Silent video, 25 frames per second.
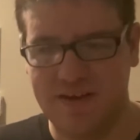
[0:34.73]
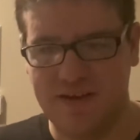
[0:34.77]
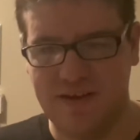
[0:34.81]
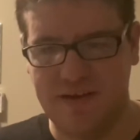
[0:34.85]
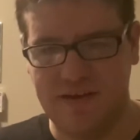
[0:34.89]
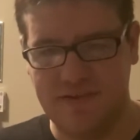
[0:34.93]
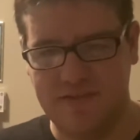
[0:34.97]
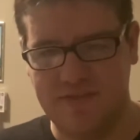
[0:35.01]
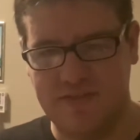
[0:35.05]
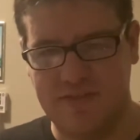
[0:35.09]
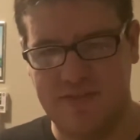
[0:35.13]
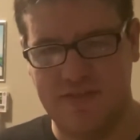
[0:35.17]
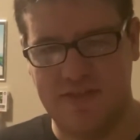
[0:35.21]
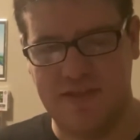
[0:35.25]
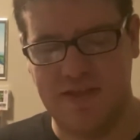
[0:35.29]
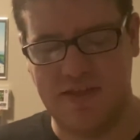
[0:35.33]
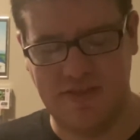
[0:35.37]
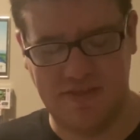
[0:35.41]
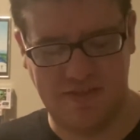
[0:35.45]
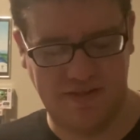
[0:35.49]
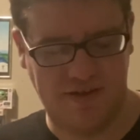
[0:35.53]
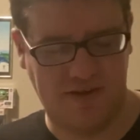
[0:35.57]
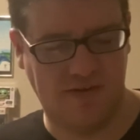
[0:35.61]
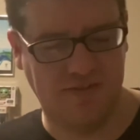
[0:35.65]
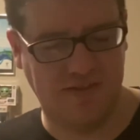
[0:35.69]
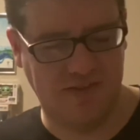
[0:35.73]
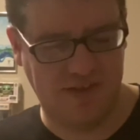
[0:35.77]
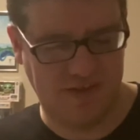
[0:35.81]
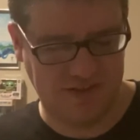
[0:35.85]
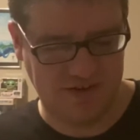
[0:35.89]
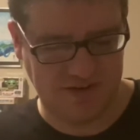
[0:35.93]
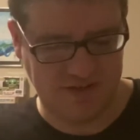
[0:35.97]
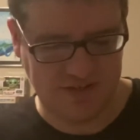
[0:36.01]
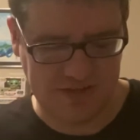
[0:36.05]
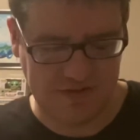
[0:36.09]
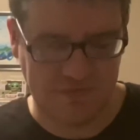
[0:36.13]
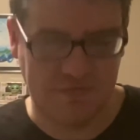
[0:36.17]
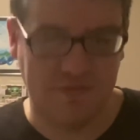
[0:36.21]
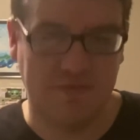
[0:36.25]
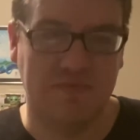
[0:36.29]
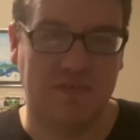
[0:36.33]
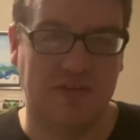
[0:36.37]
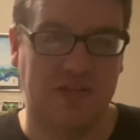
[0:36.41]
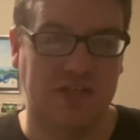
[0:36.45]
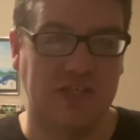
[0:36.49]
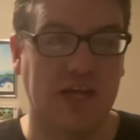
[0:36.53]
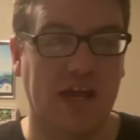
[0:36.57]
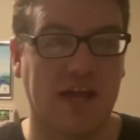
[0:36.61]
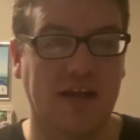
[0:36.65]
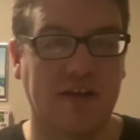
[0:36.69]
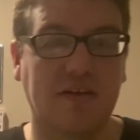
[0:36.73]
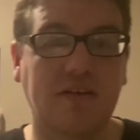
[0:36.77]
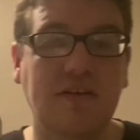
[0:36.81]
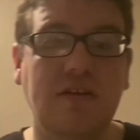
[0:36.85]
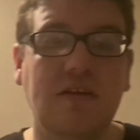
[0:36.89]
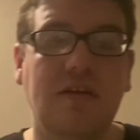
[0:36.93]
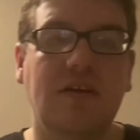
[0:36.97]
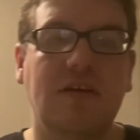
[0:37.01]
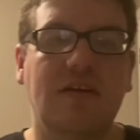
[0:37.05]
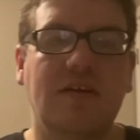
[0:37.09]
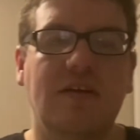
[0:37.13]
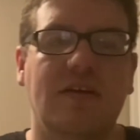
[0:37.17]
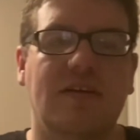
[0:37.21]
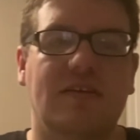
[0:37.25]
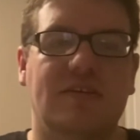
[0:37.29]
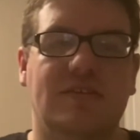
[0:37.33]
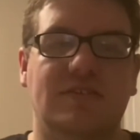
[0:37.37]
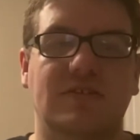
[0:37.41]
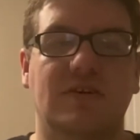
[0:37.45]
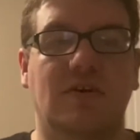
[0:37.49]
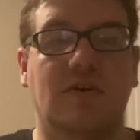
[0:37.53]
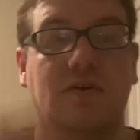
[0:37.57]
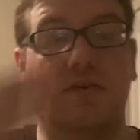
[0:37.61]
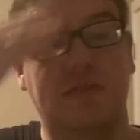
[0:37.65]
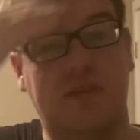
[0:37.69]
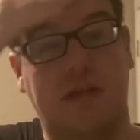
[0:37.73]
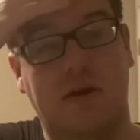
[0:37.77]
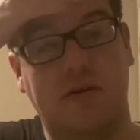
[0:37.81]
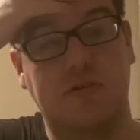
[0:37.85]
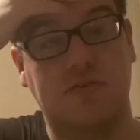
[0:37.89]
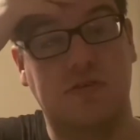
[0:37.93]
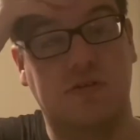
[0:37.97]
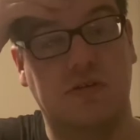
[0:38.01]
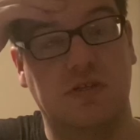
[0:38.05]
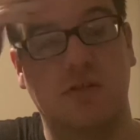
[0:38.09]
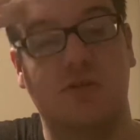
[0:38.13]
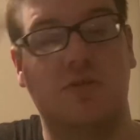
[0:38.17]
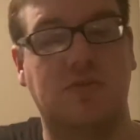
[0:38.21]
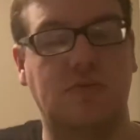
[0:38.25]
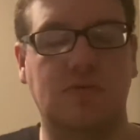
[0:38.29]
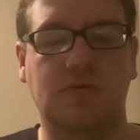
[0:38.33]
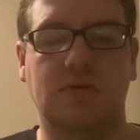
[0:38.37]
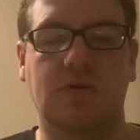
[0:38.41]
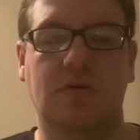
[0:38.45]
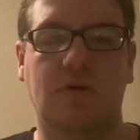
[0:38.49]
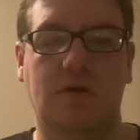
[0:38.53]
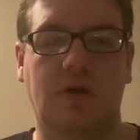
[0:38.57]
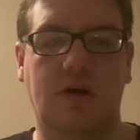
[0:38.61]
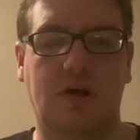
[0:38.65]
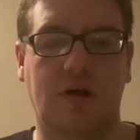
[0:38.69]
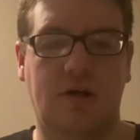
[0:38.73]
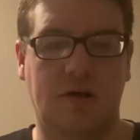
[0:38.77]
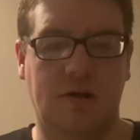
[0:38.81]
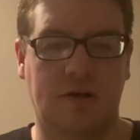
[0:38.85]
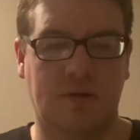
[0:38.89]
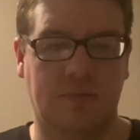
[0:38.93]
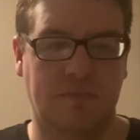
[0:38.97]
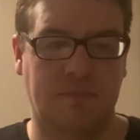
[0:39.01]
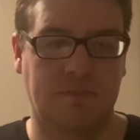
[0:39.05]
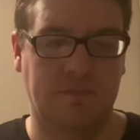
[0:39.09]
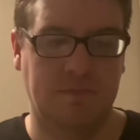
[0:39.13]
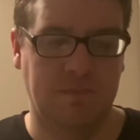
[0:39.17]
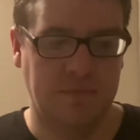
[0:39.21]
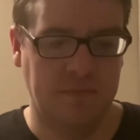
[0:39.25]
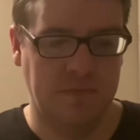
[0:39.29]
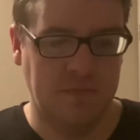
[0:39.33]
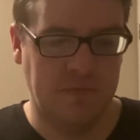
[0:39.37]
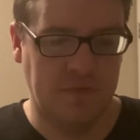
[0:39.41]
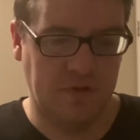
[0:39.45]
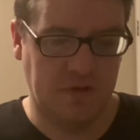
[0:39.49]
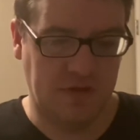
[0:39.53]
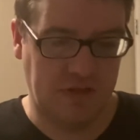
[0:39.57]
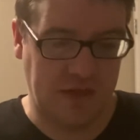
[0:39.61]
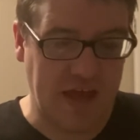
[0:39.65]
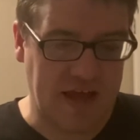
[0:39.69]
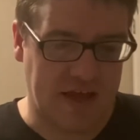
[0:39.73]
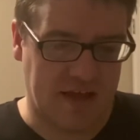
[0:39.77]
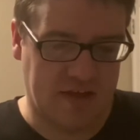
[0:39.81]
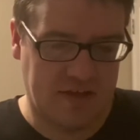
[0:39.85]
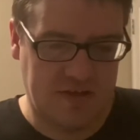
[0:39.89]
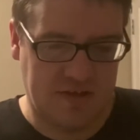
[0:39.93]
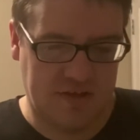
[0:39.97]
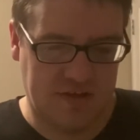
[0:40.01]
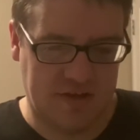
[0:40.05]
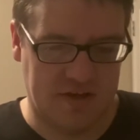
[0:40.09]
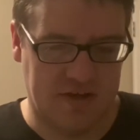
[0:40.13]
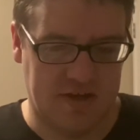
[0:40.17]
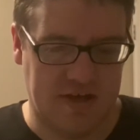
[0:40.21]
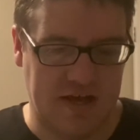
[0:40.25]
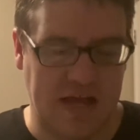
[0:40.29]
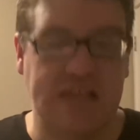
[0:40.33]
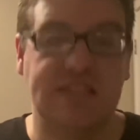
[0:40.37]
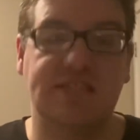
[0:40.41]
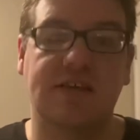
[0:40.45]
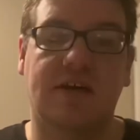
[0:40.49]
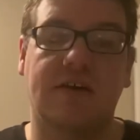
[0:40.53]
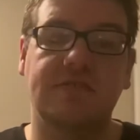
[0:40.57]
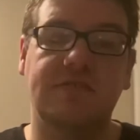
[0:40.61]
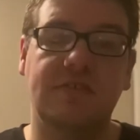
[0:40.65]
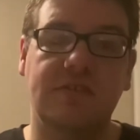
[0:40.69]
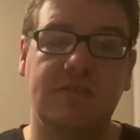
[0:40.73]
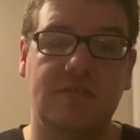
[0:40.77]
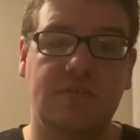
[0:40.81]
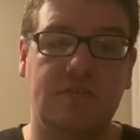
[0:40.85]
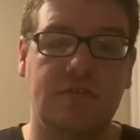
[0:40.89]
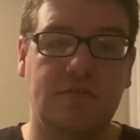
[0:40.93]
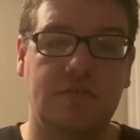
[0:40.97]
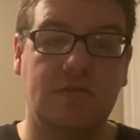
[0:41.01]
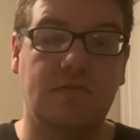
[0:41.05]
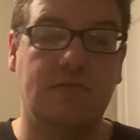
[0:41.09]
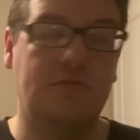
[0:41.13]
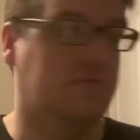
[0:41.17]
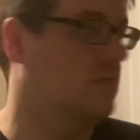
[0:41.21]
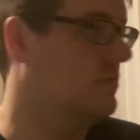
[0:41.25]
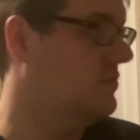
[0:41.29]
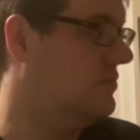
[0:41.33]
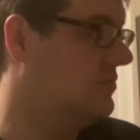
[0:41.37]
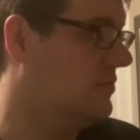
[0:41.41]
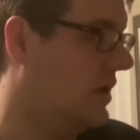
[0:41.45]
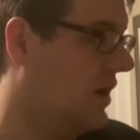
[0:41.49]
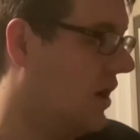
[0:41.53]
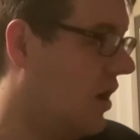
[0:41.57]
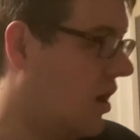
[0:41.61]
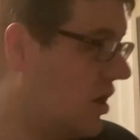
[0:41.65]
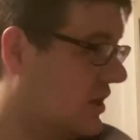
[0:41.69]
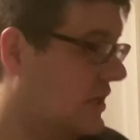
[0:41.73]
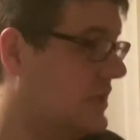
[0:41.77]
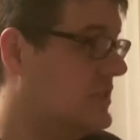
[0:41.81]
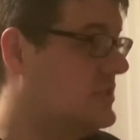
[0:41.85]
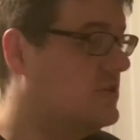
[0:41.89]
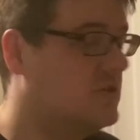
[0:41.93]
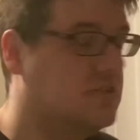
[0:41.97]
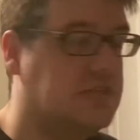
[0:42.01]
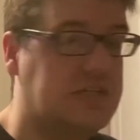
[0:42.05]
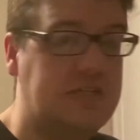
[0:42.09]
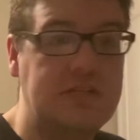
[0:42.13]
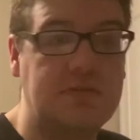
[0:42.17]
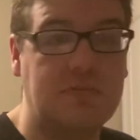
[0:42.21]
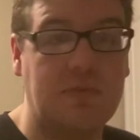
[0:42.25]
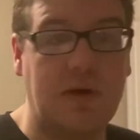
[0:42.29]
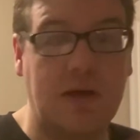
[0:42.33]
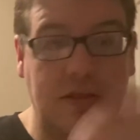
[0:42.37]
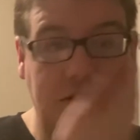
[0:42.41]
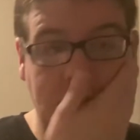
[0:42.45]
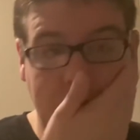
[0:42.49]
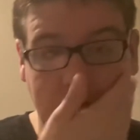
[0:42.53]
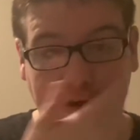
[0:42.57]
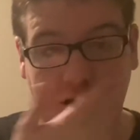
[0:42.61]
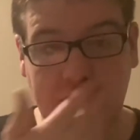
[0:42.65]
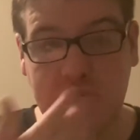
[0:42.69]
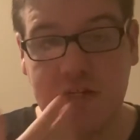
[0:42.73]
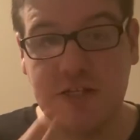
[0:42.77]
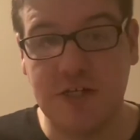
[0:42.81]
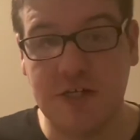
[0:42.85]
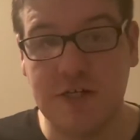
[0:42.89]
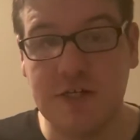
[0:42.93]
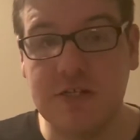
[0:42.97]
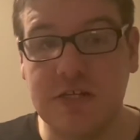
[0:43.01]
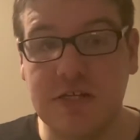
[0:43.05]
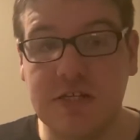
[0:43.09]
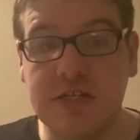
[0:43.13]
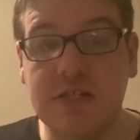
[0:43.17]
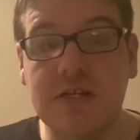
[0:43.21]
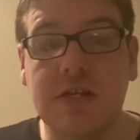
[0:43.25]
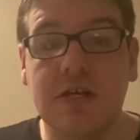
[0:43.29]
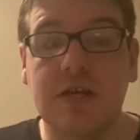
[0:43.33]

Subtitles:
than all the other stuff on my channel. So that was really cool. I still have to do my hockey jerseys and my lacrosse jerseys.